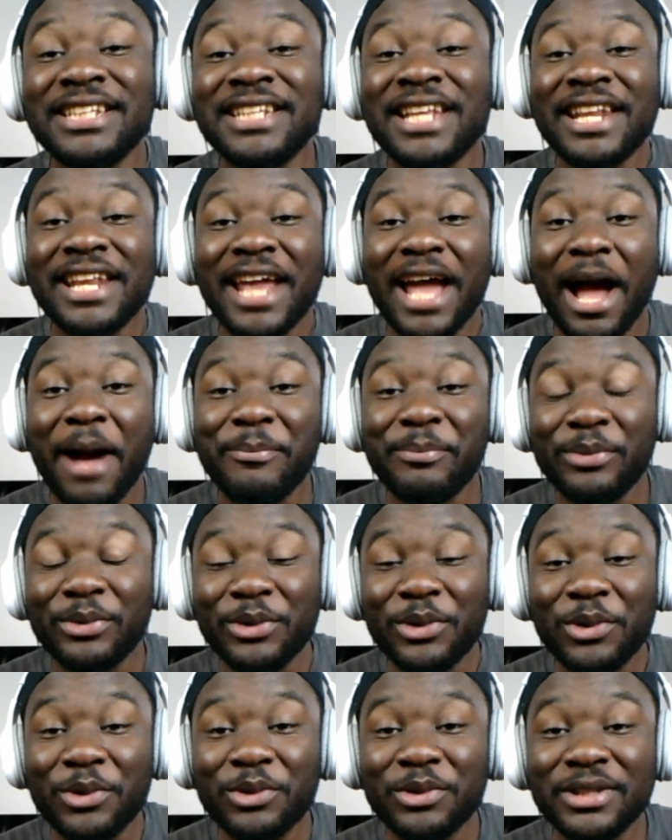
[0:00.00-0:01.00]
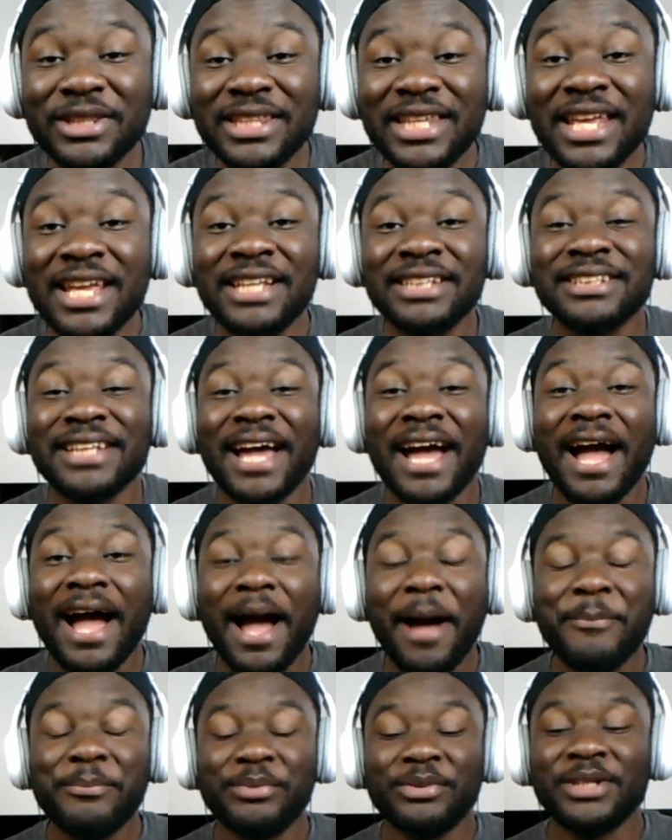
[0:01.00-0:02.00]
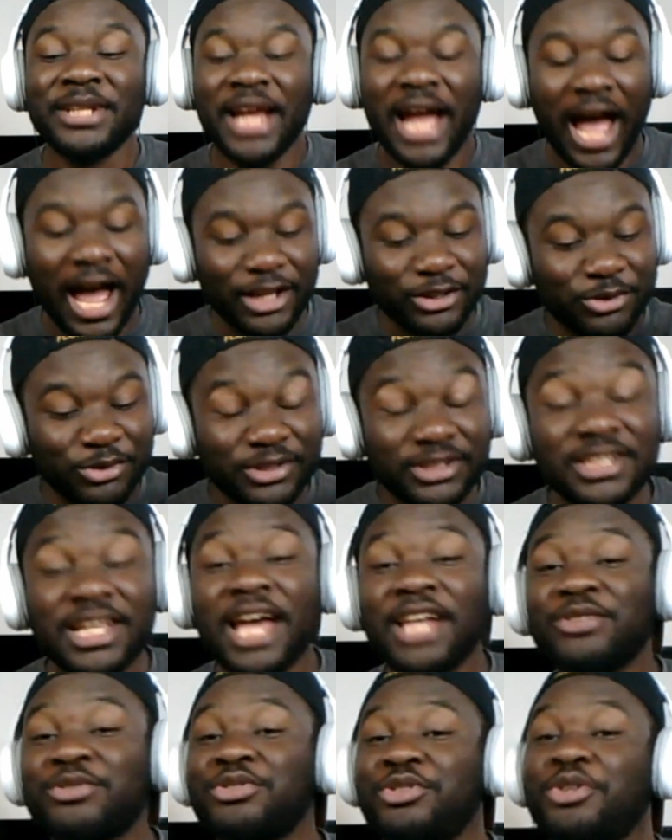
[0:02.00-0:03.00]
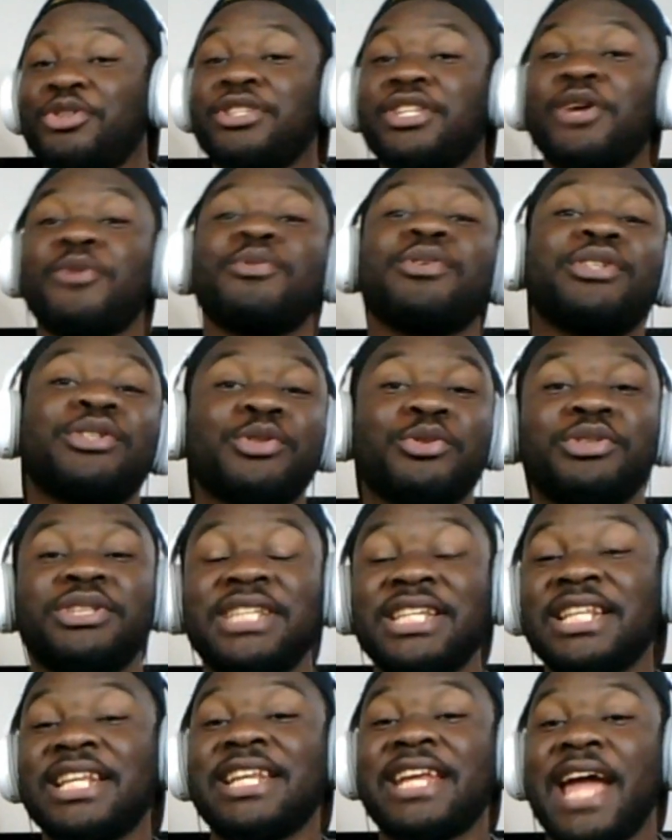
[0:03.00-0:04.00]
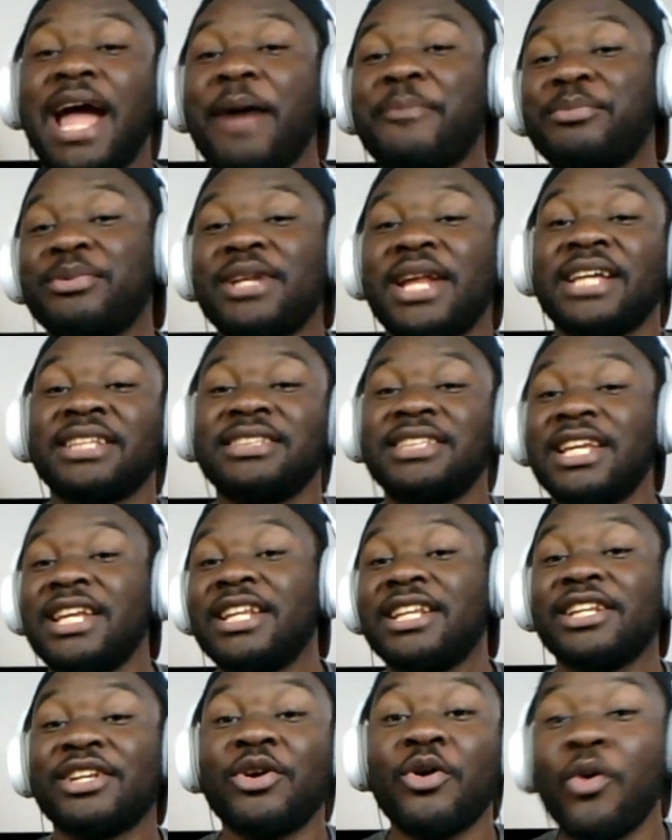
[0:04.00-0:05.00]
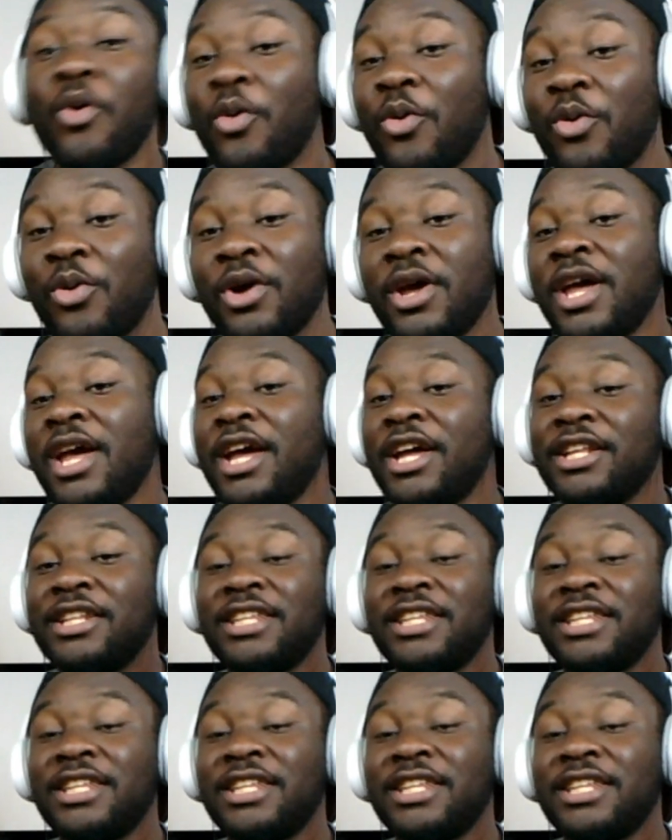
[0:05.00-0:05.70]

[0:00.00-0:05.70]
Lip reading: Thing did it happen, no? Things are happening. As you see, as we just did we so, thing did it happen as did it go.